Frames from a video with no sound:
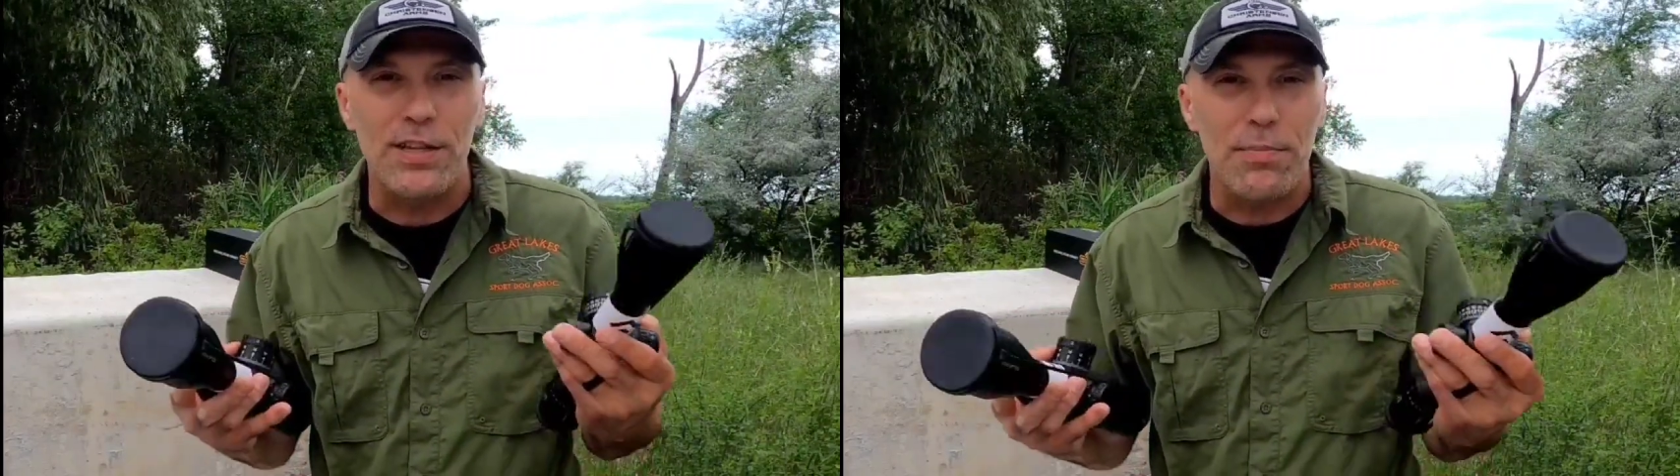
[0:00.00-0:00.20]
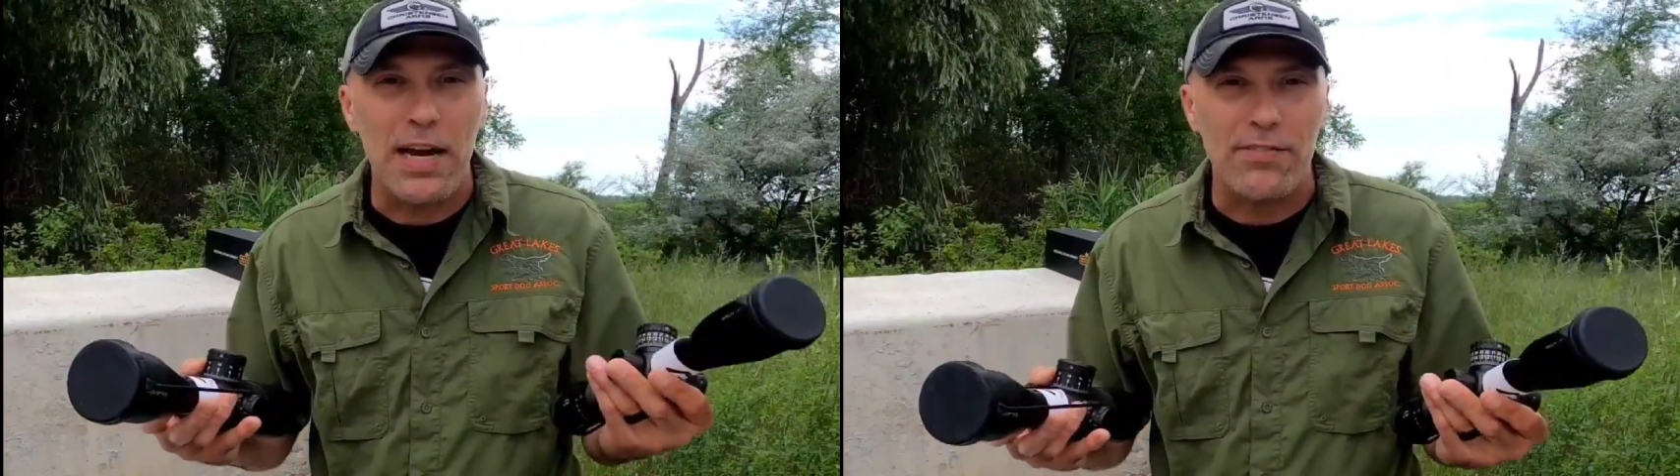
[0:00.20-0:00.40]

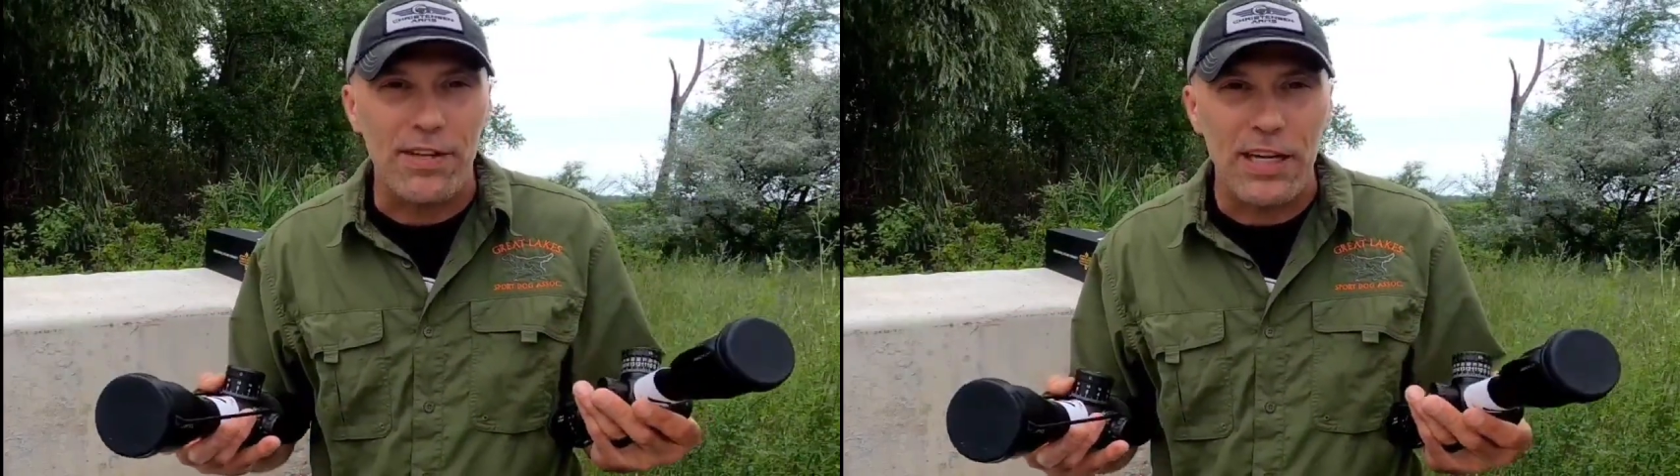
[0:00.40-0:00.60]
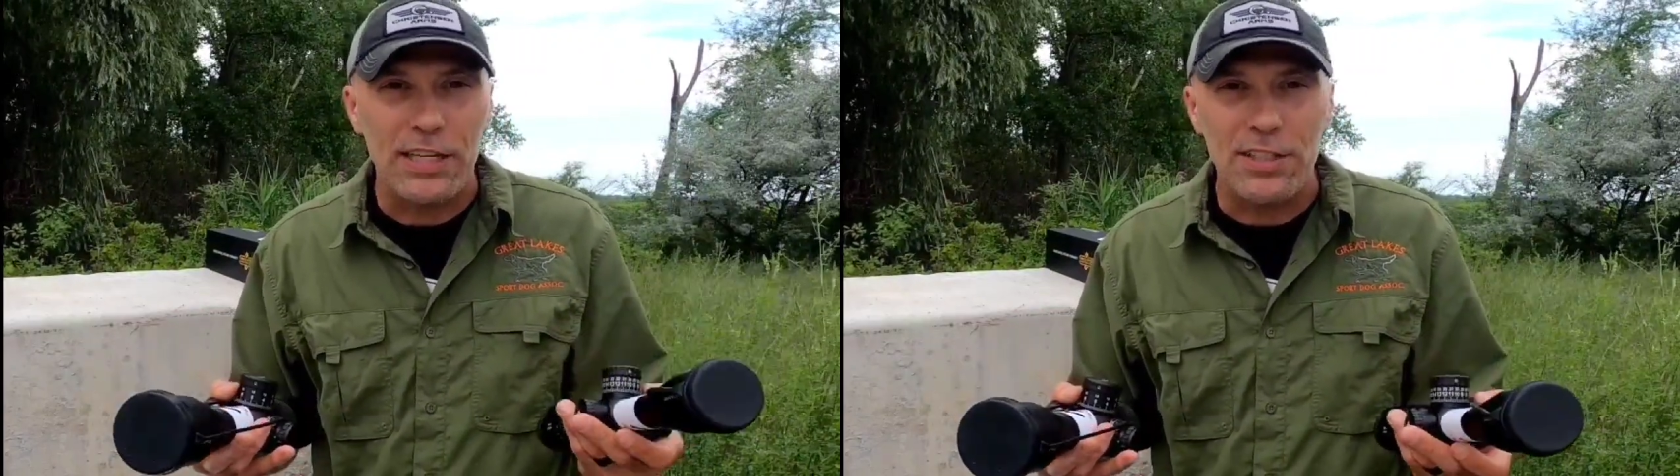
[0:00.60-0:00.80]
in the
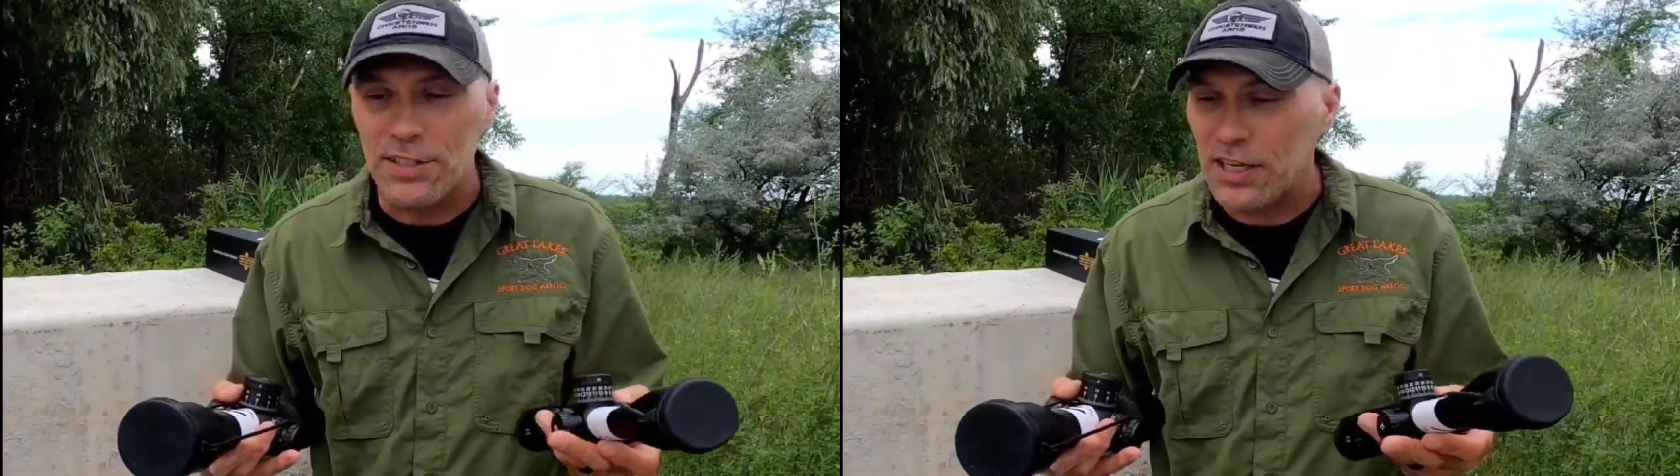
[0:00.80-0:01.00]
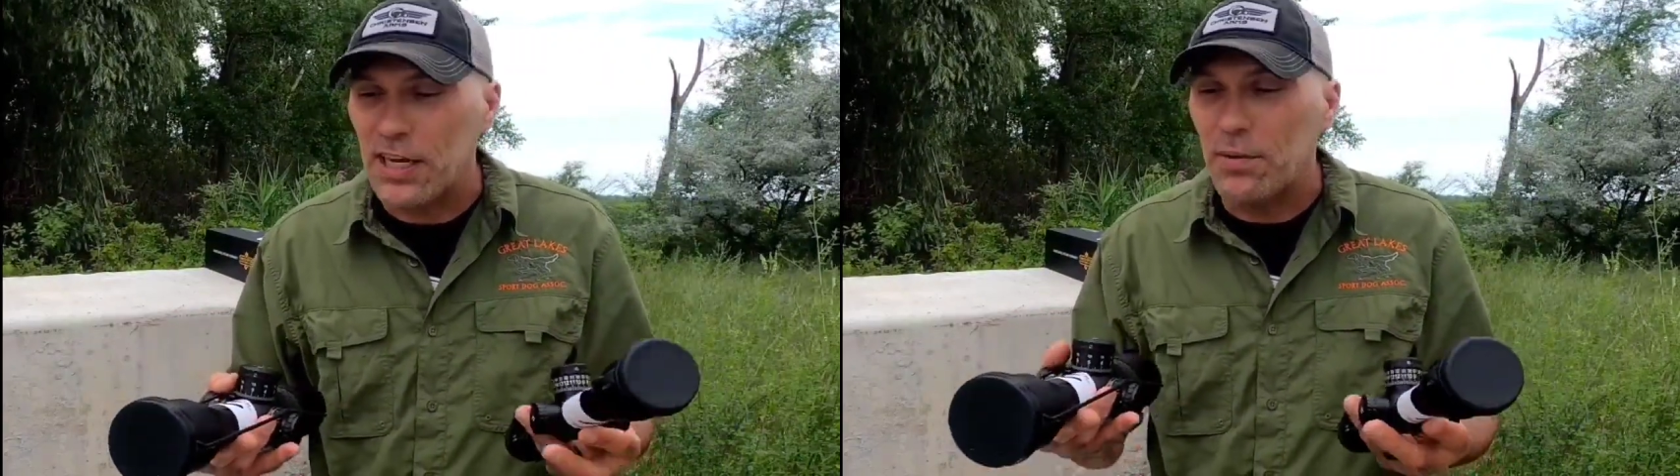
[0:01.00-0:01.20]

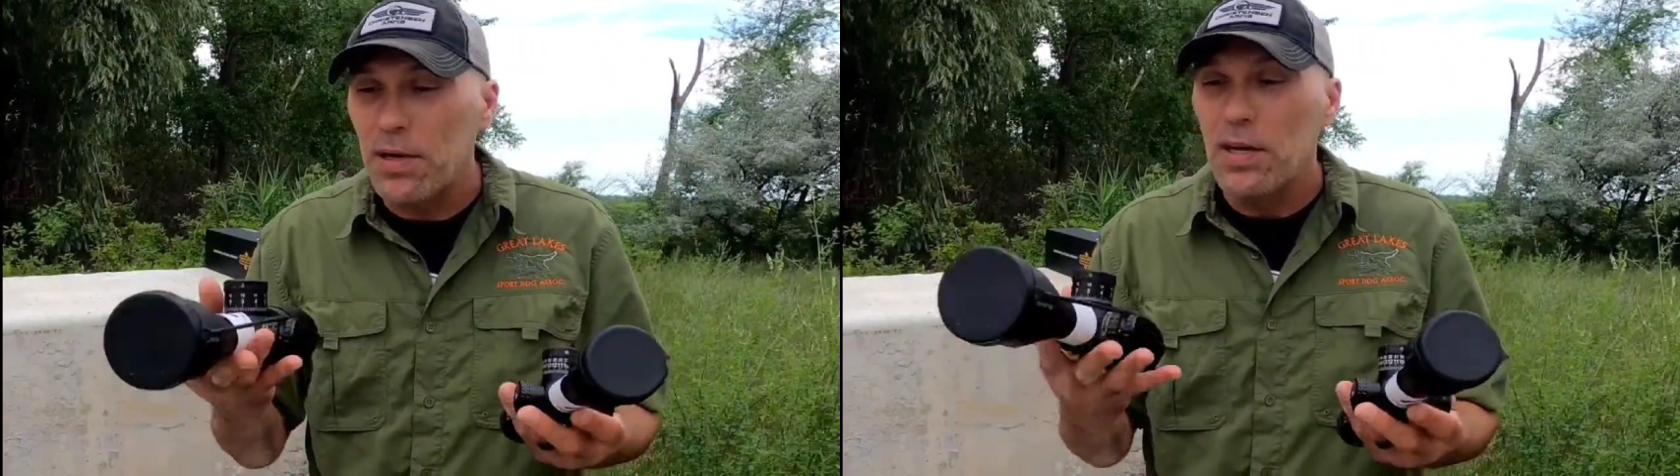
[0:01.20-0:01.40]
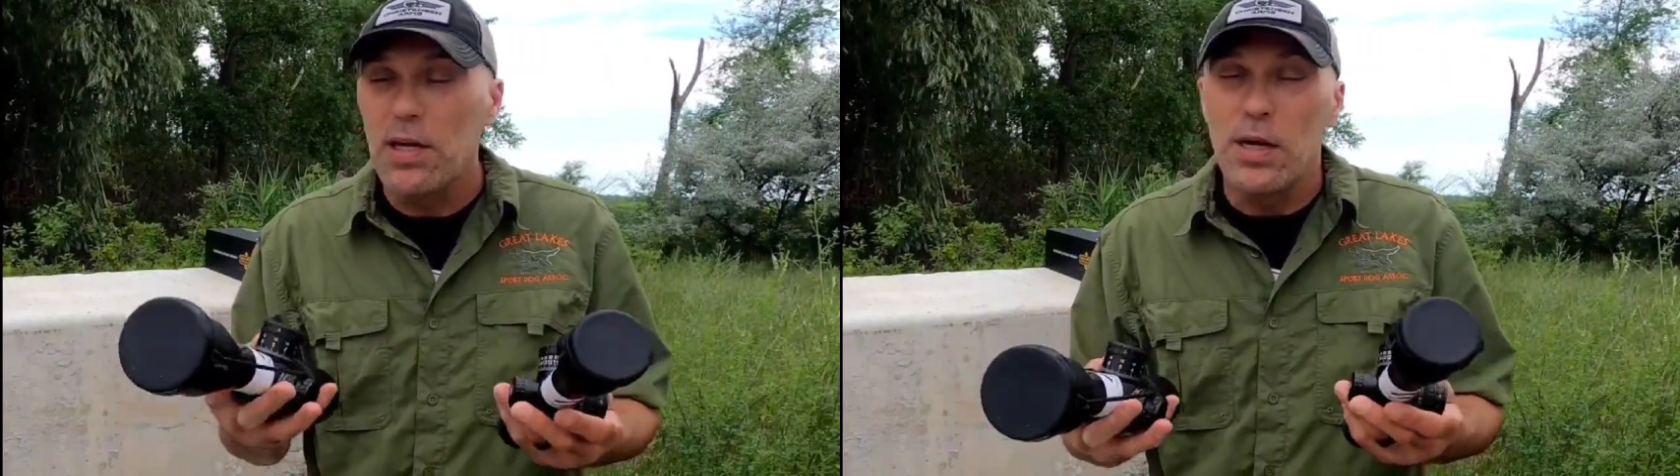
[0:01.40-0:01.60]
magnification setup.